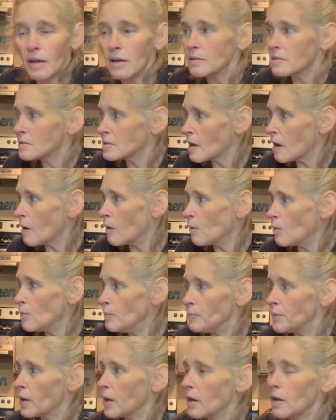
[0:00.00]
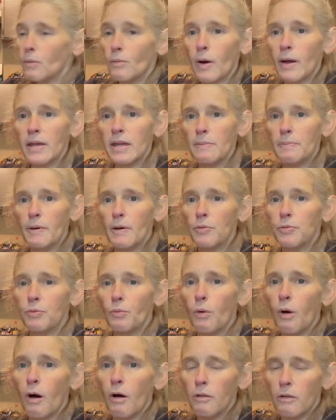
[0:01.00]
So anyway, he built the
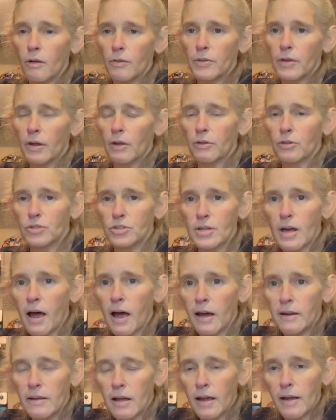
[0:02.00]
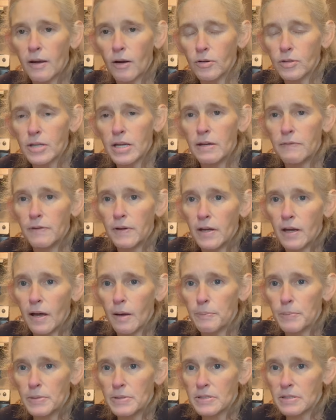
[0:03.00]
wall on the other side to hang our TV
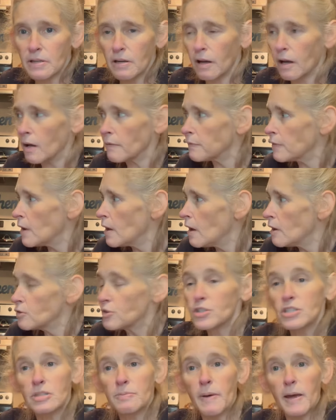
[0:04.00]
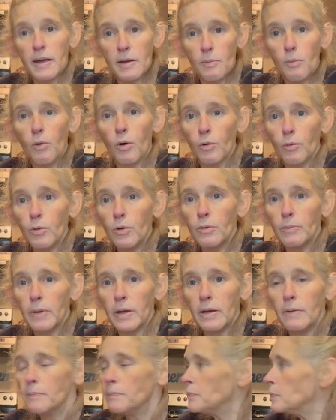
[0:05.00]
up and stuff just to make it more roomy.